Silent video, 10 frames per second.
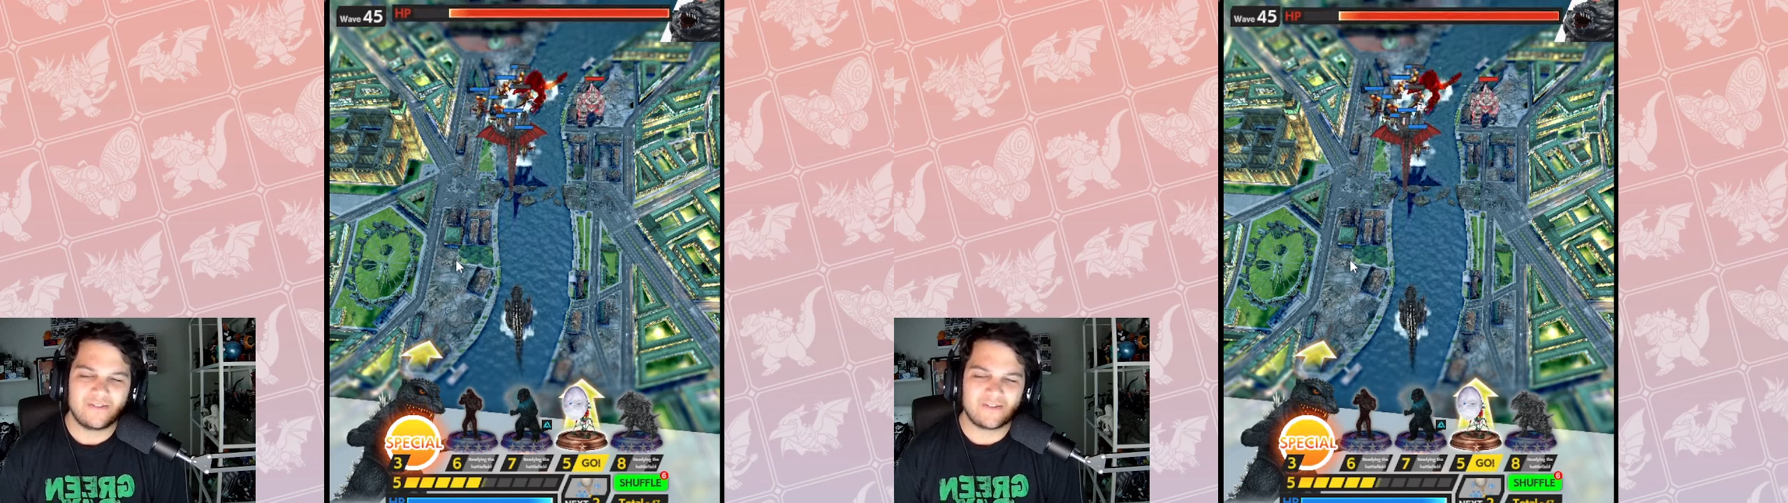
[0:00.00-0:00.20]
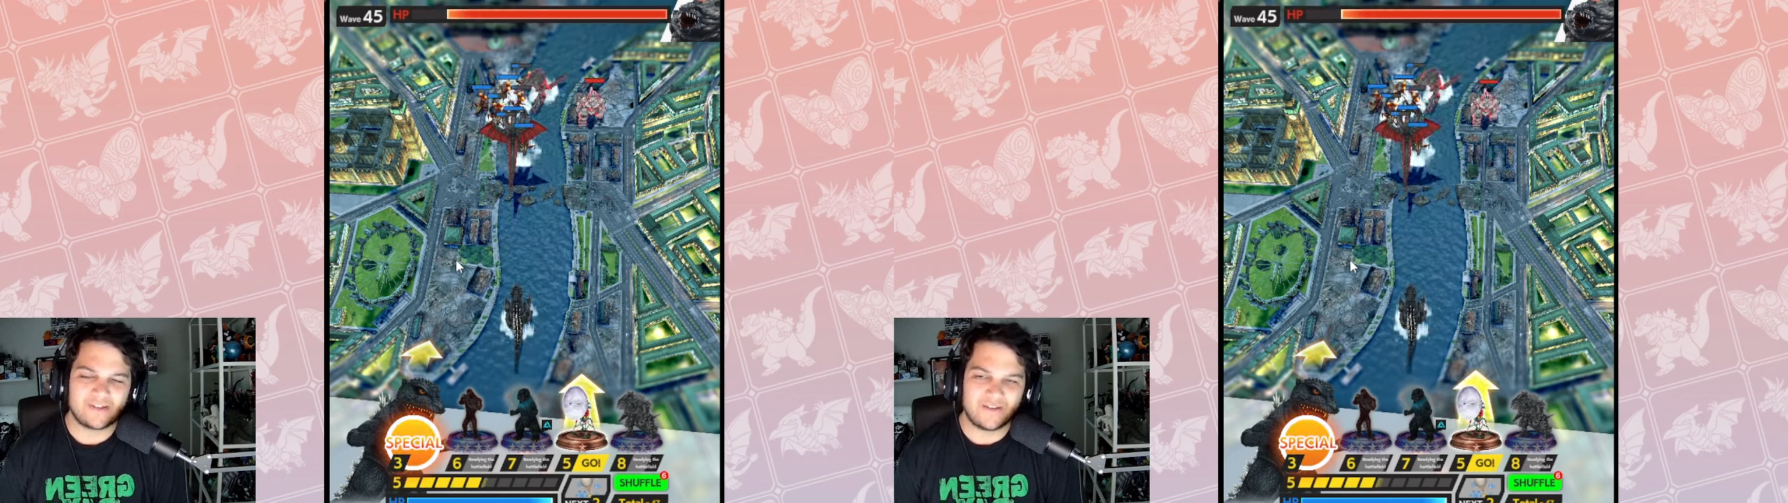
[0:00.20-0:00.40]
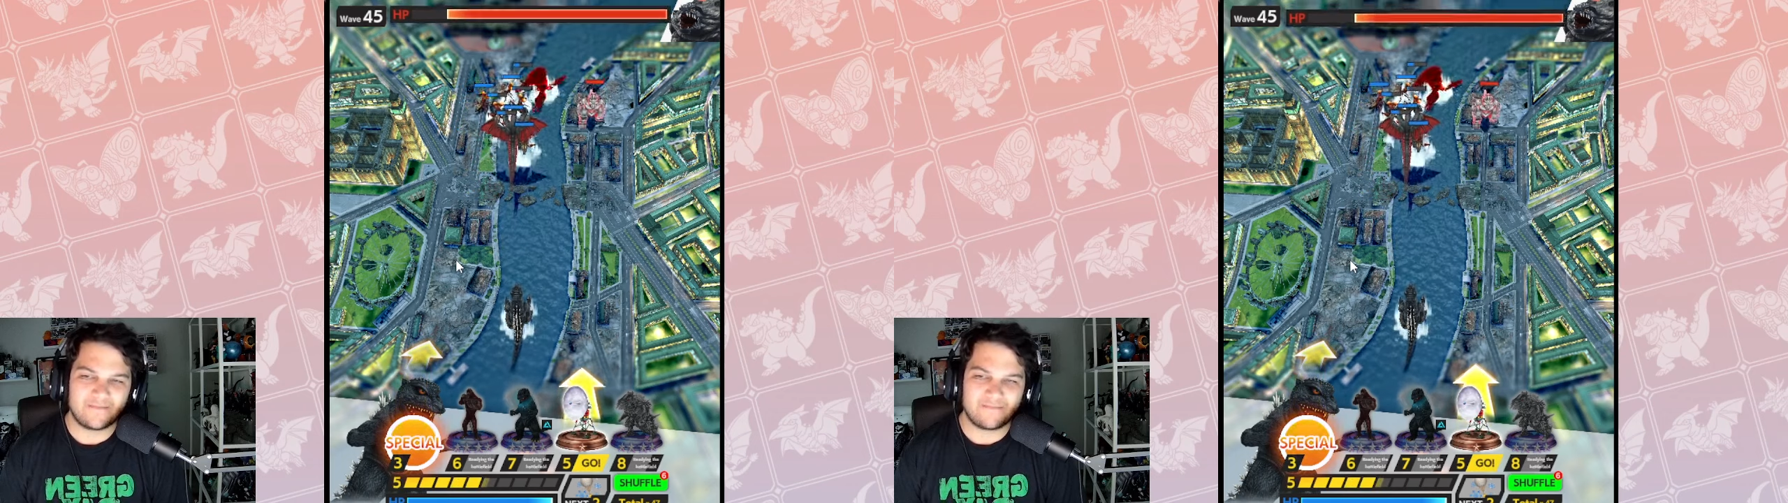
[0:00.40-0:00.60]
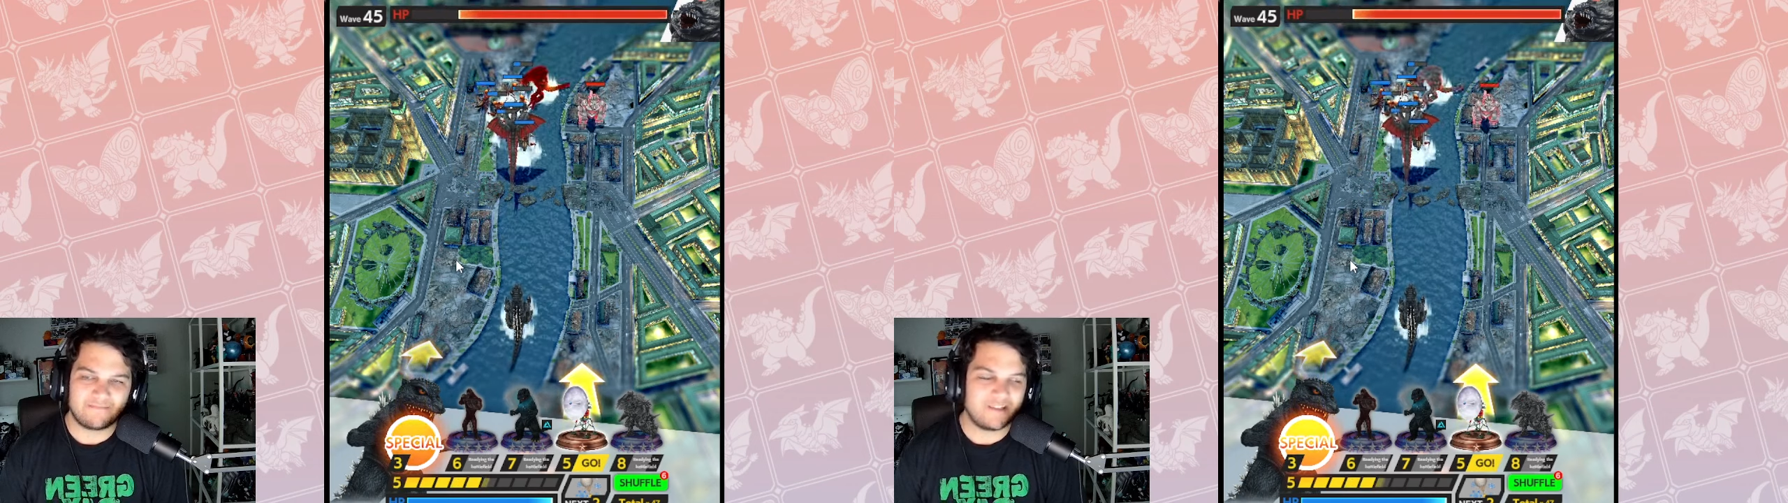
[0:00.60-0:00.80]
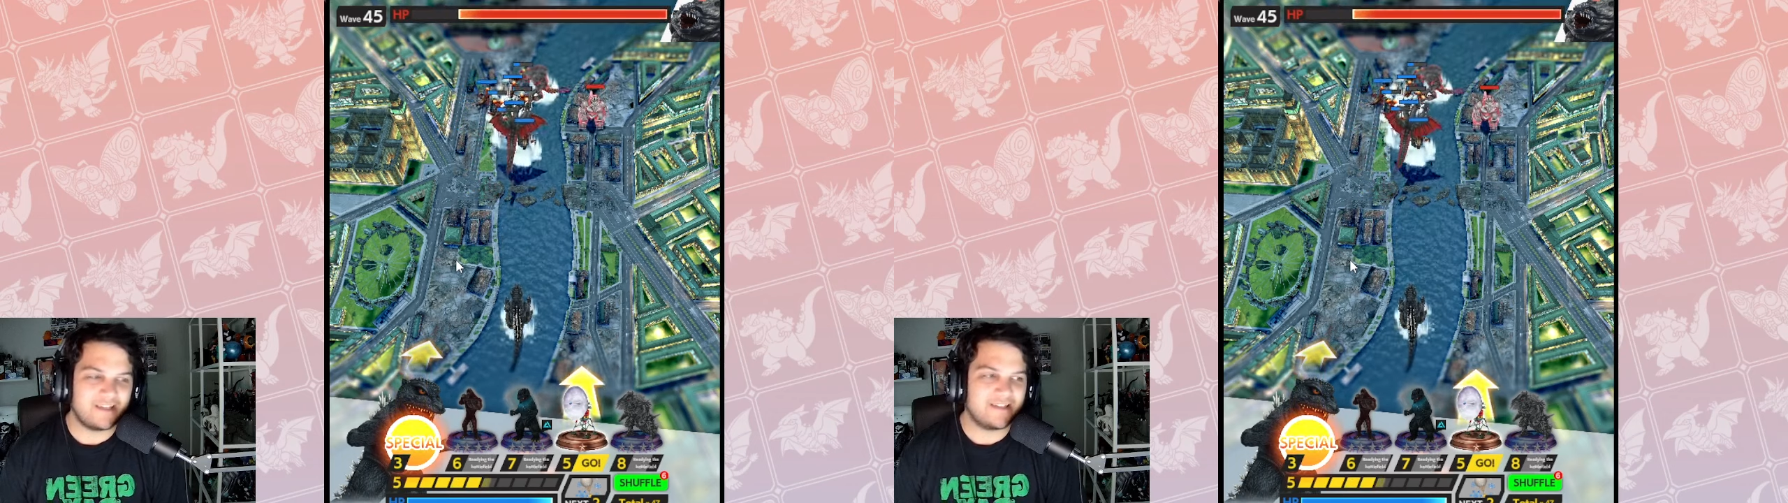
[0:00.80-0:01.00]
There's enough
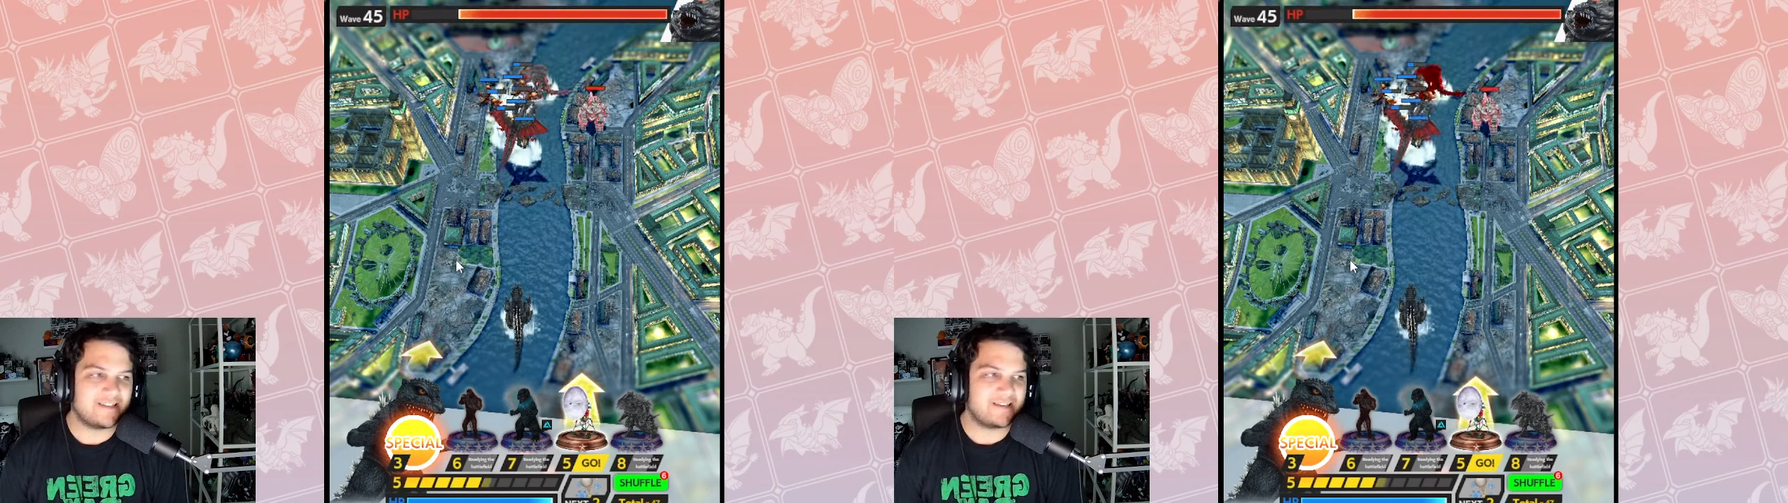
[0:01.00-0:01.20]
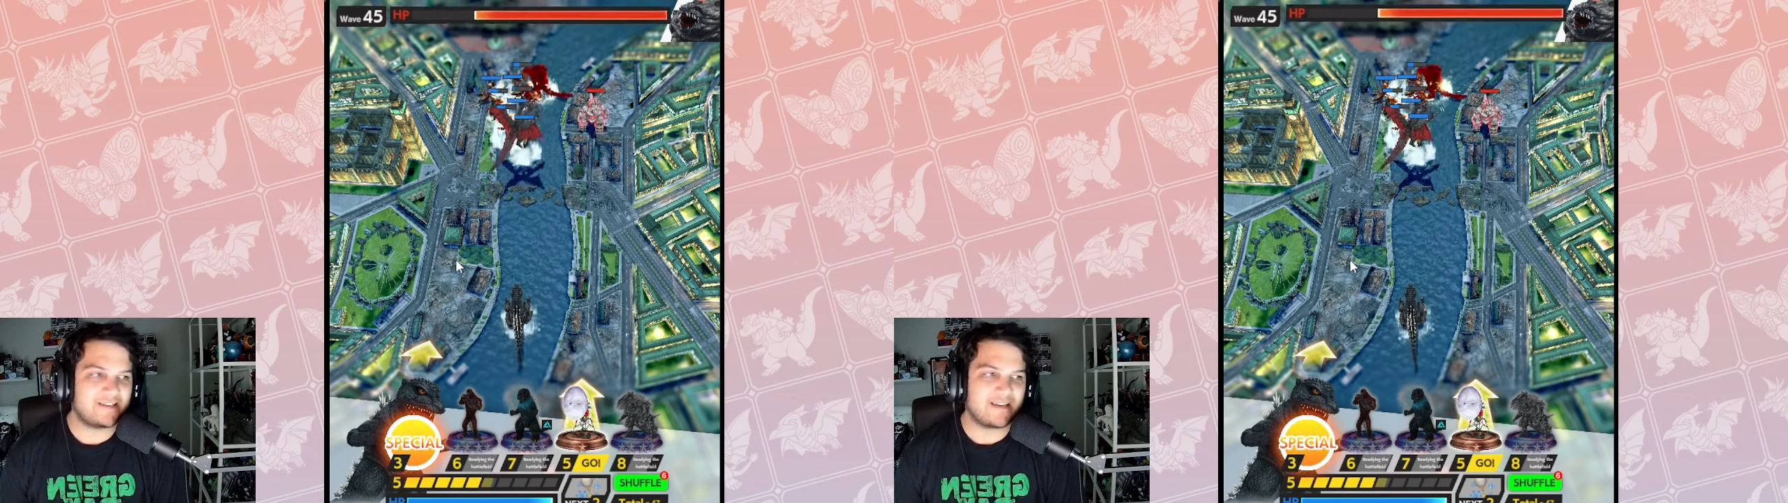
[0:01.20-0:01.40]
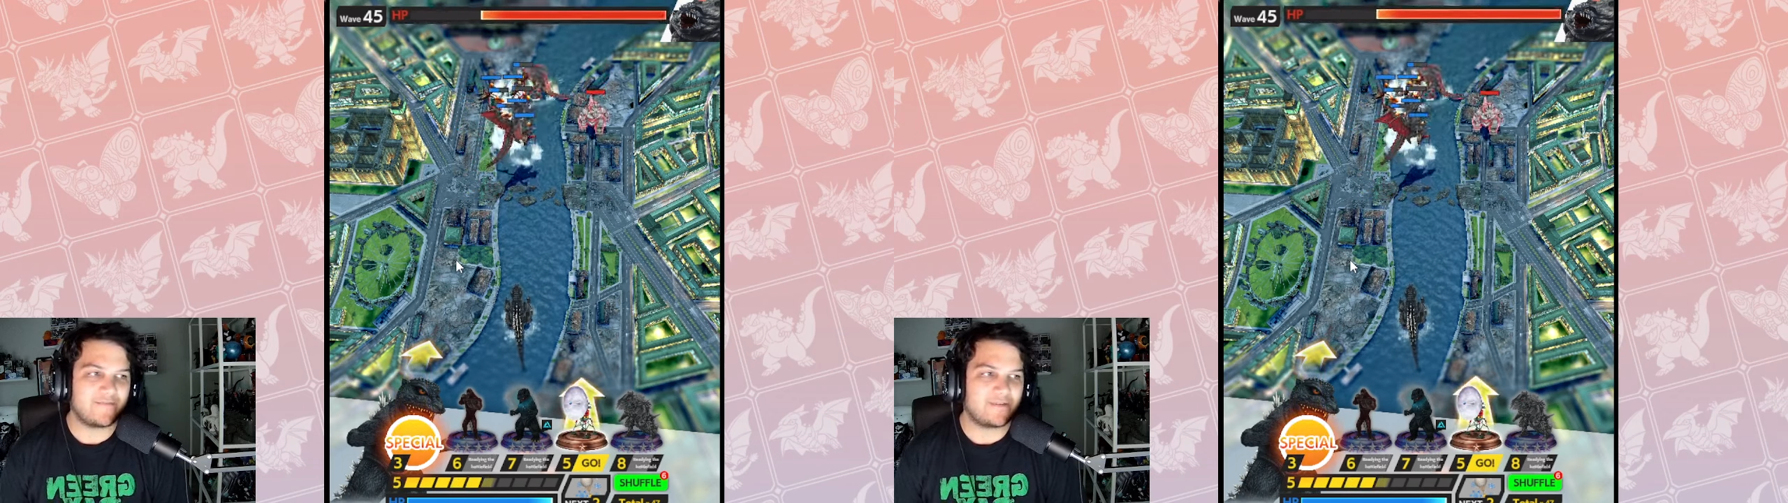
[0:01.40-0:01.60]
leads in this game